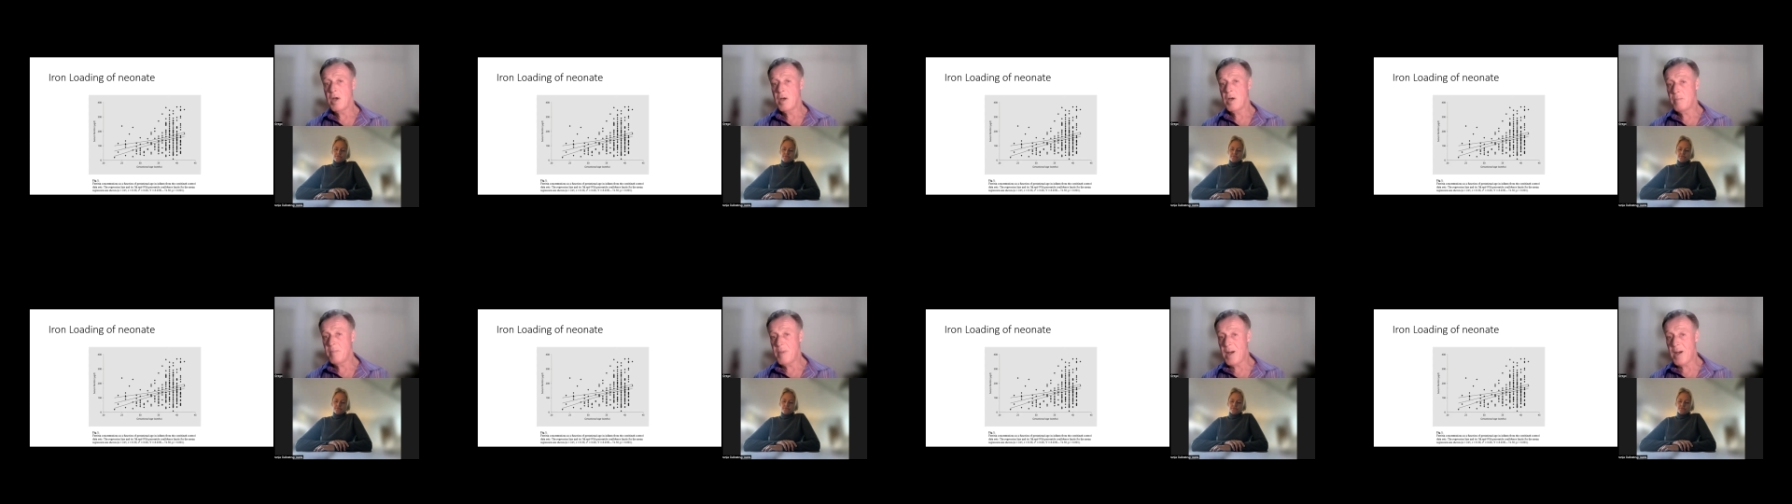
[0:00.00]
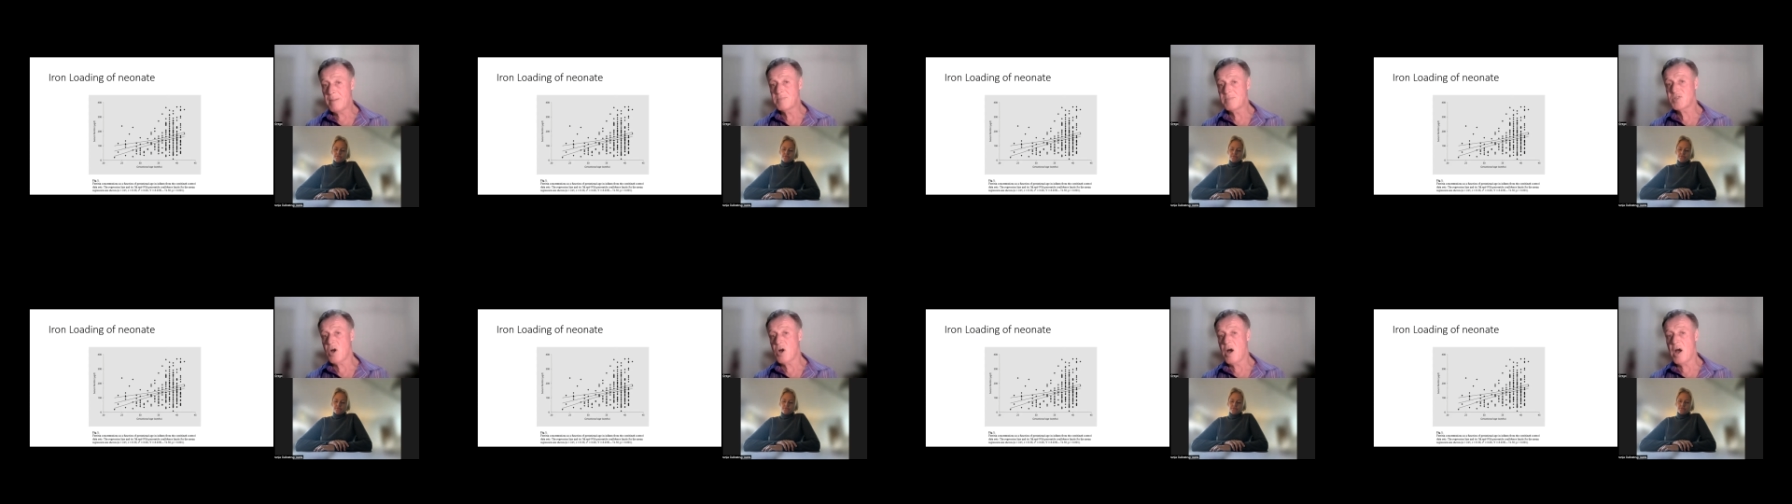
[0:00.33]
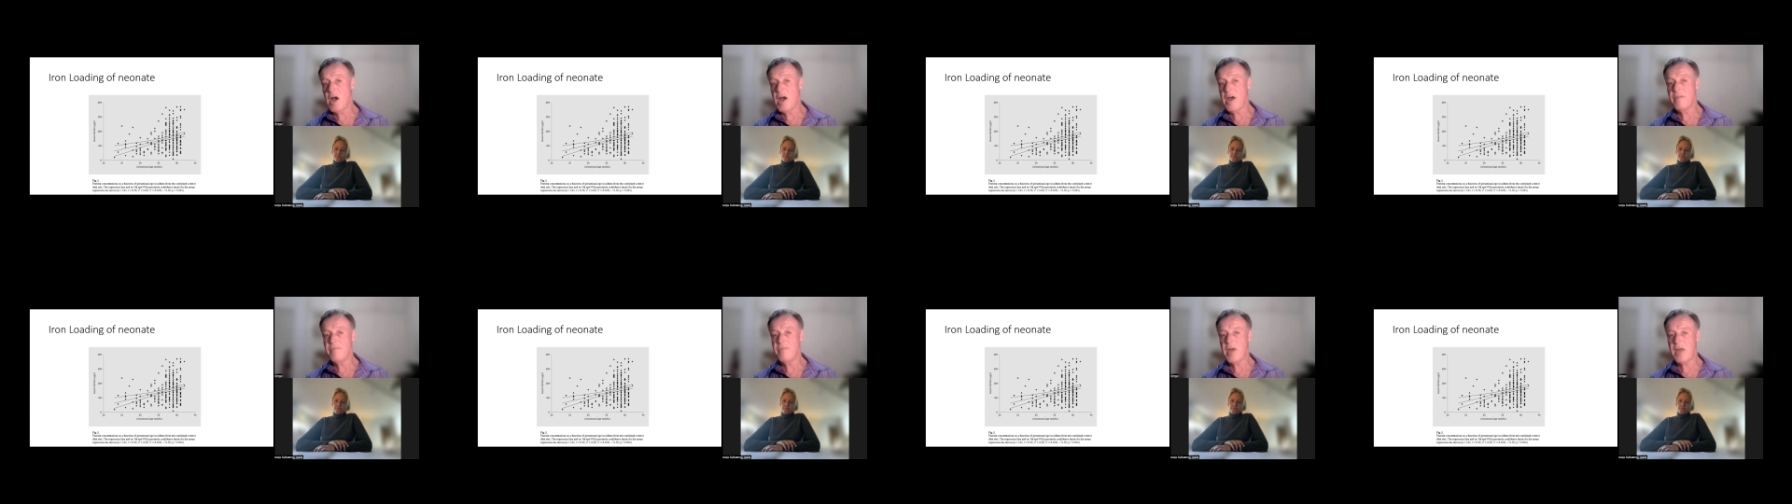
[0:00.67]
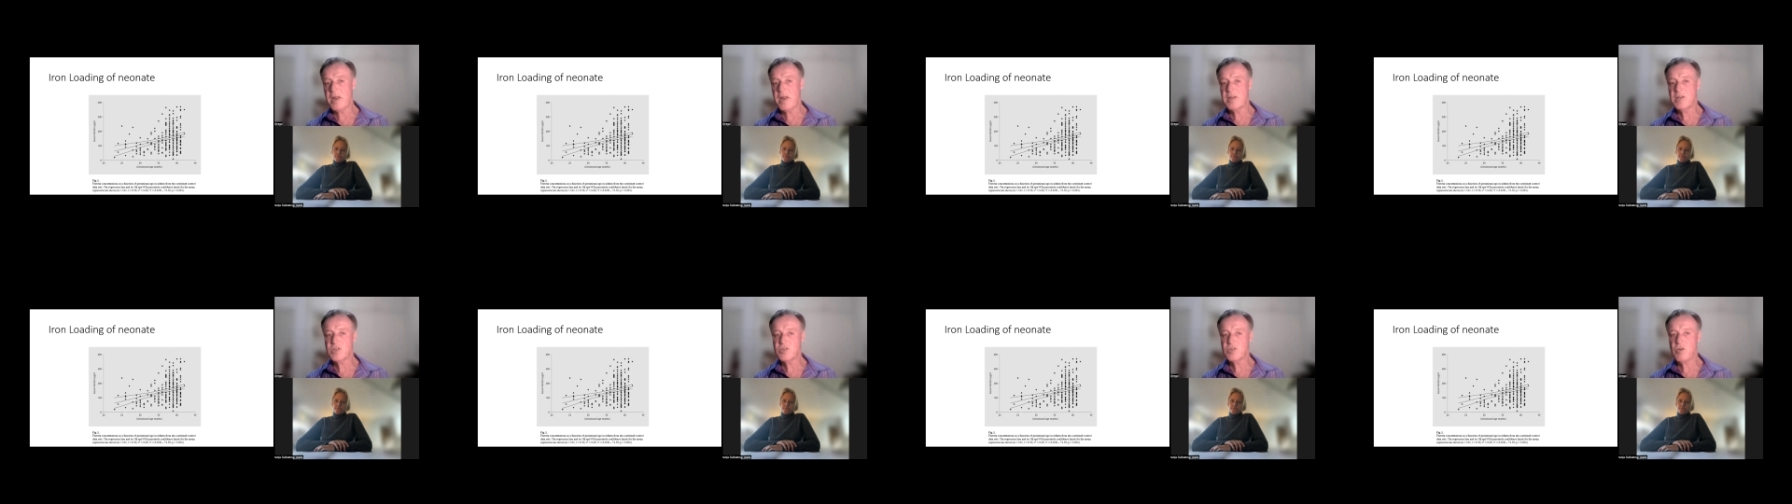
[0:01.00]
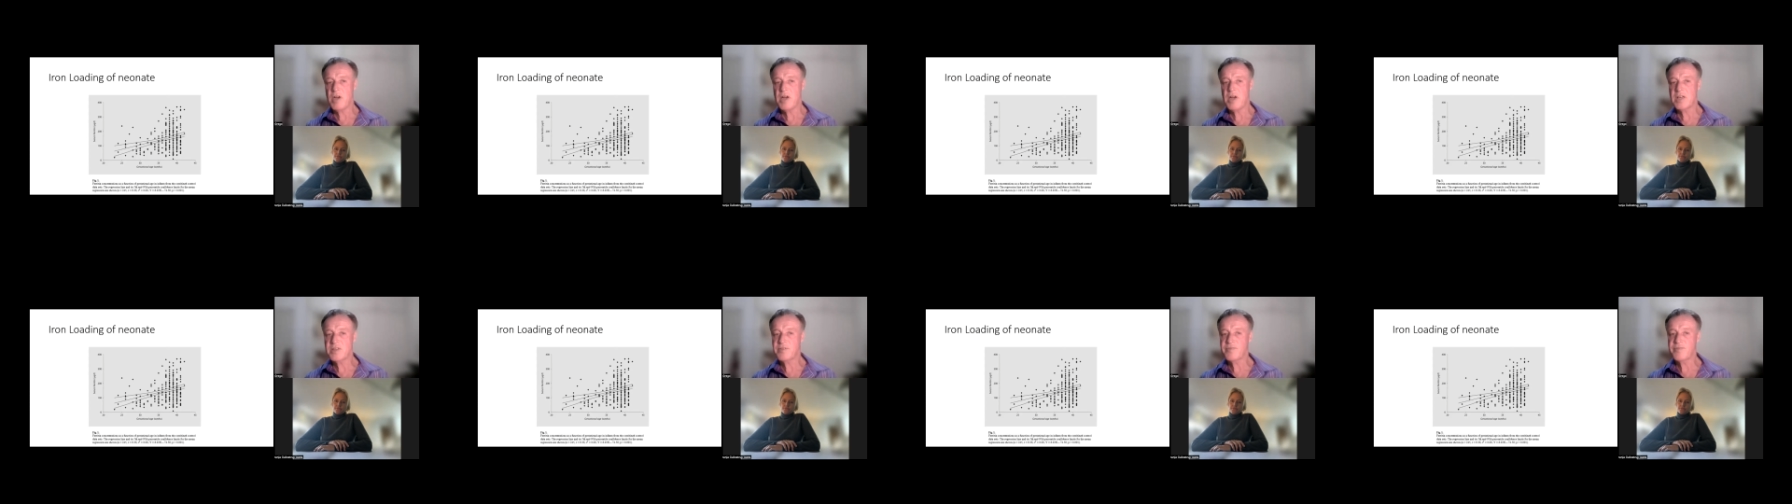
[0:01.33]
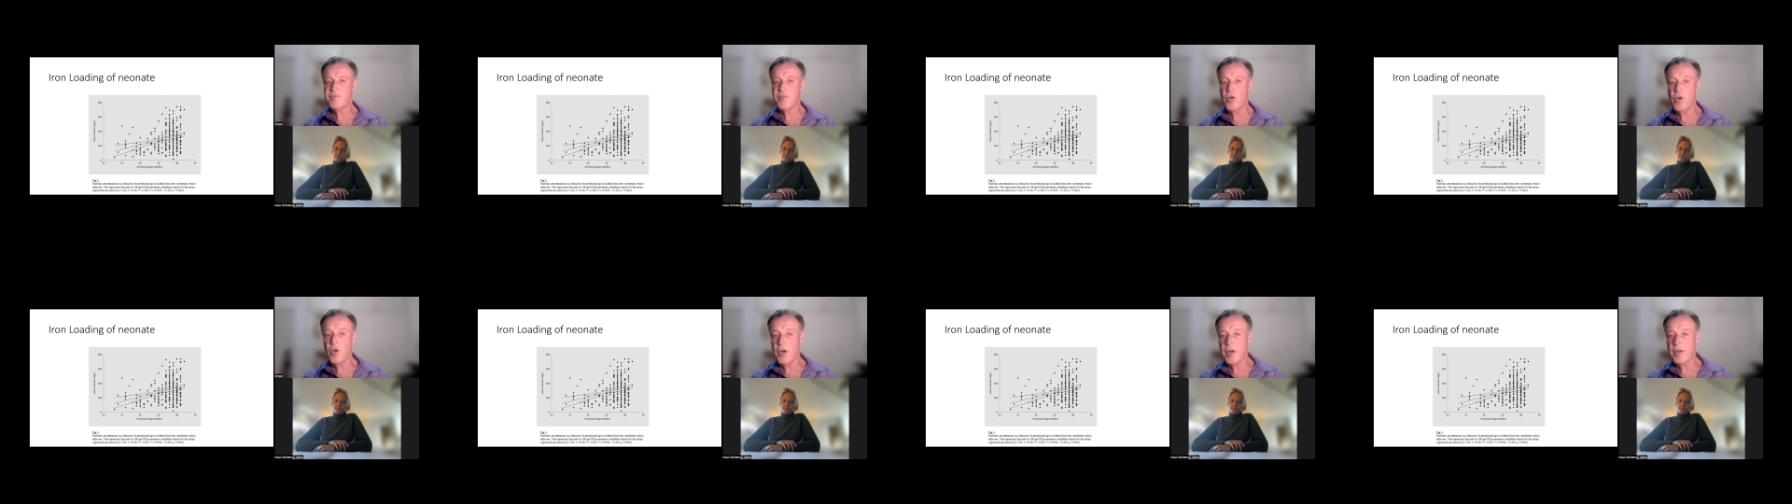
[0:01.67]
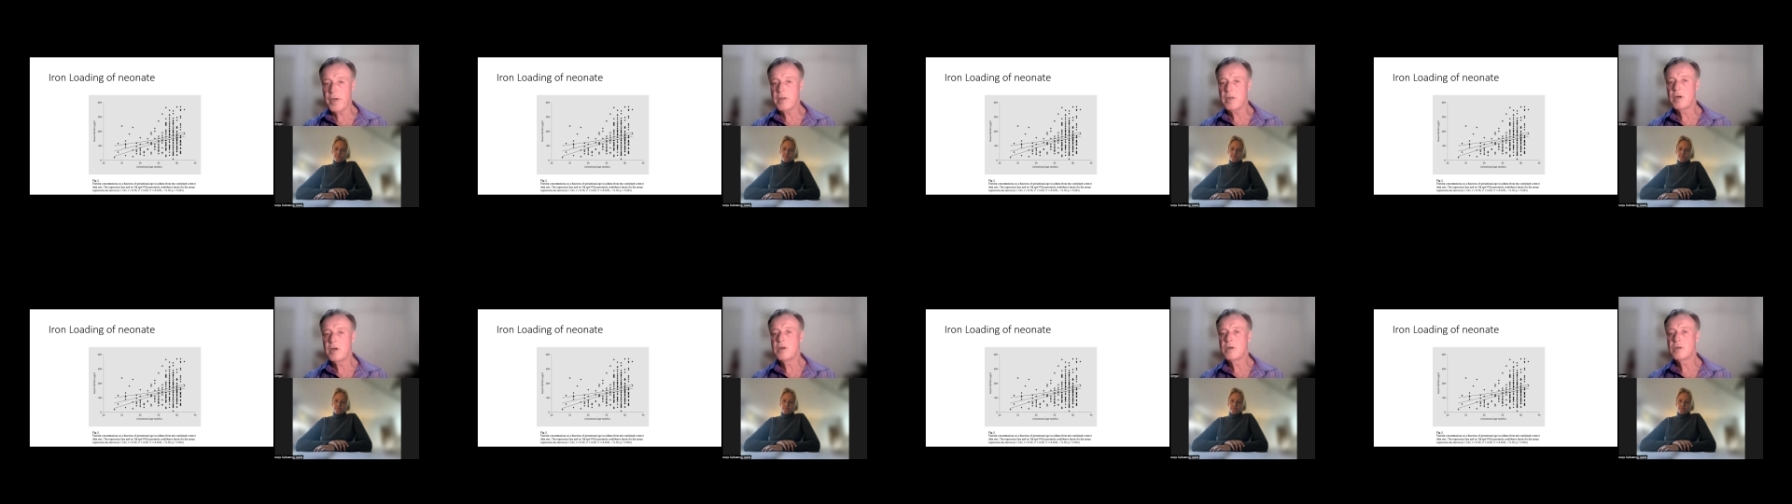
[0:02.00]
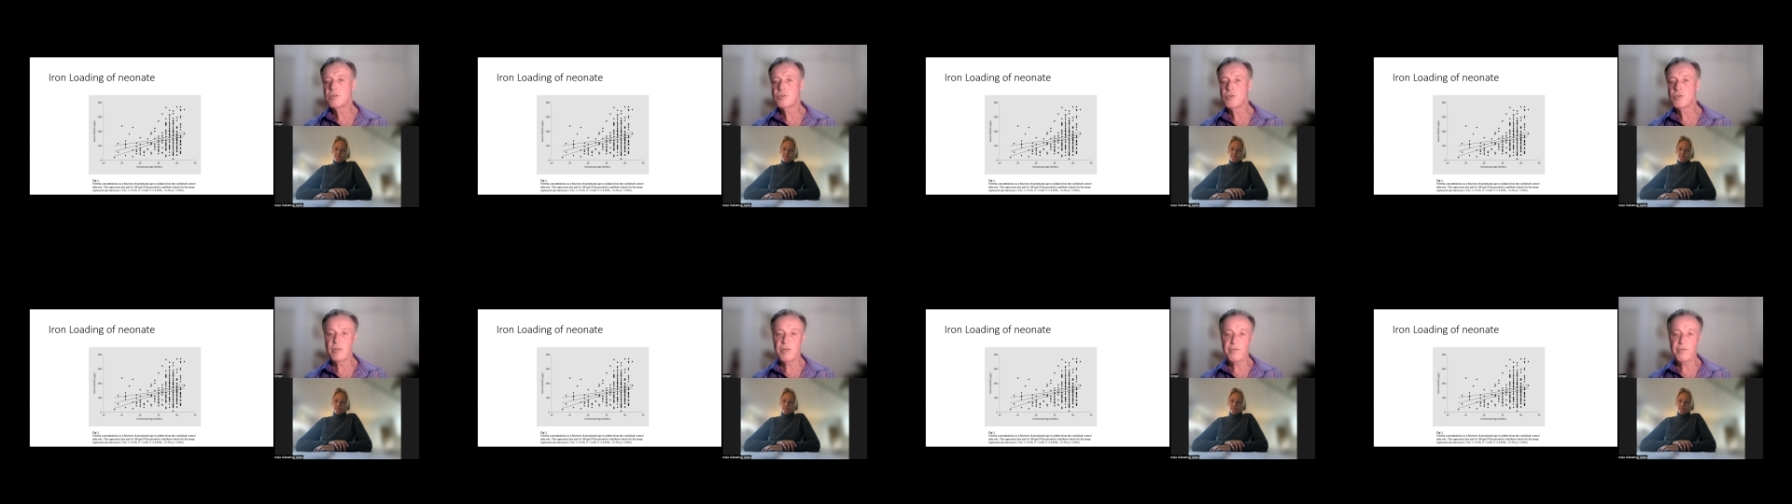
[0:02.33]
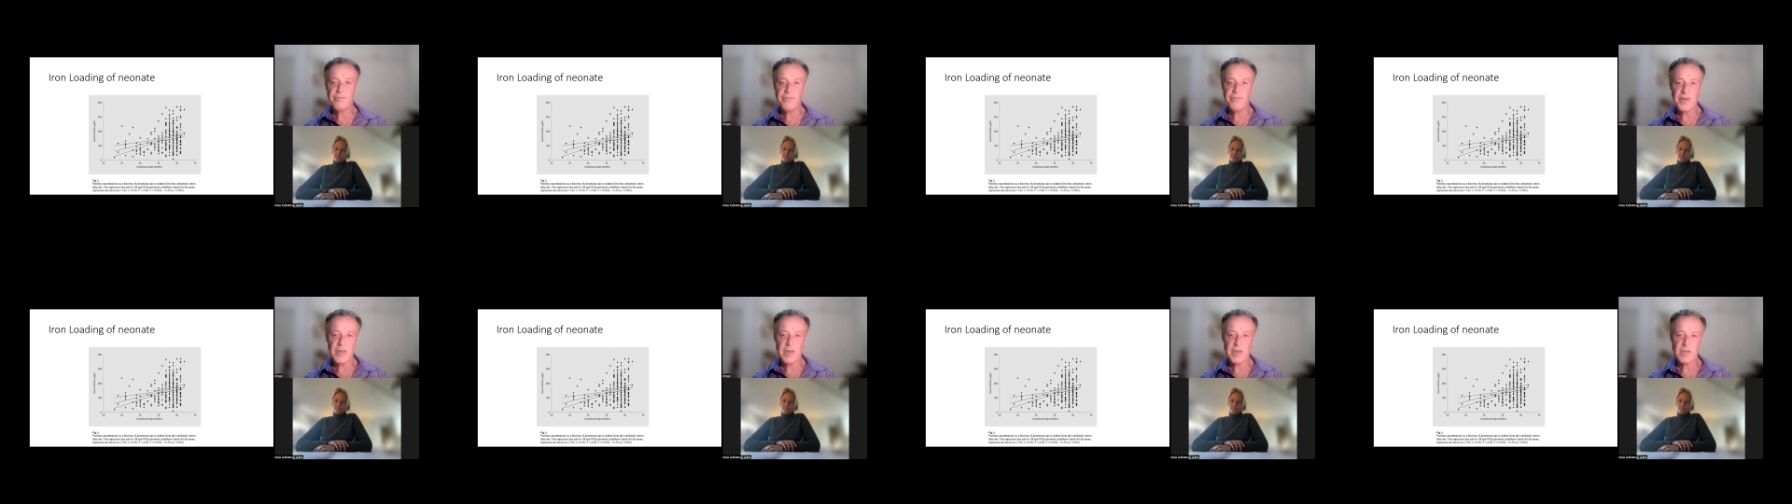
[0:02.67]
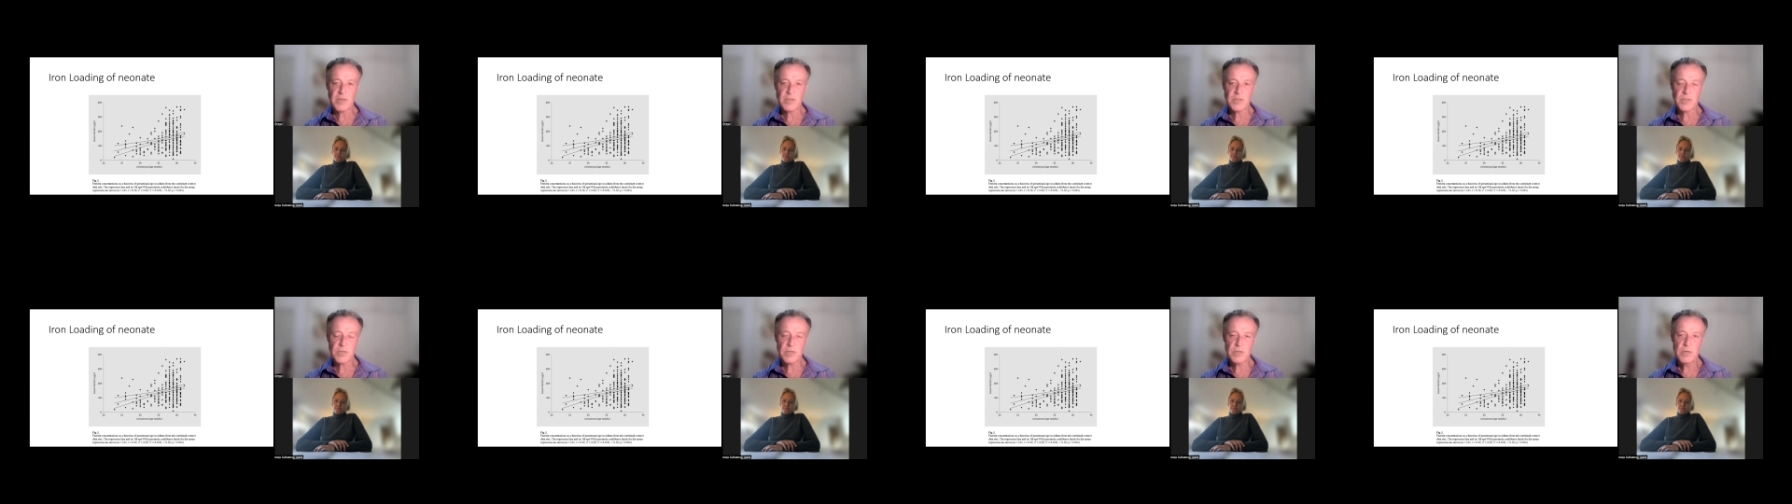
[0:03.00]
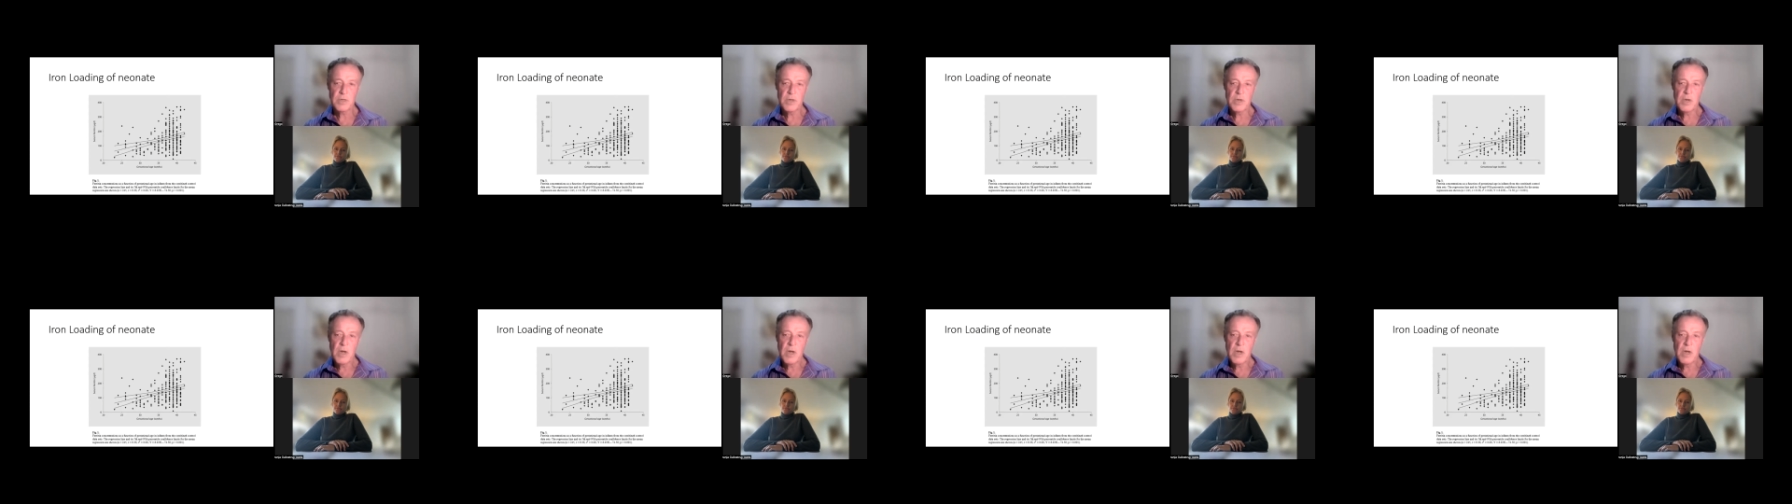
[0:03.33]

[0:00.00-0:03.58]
Mum's iron then is transferred to the fetus.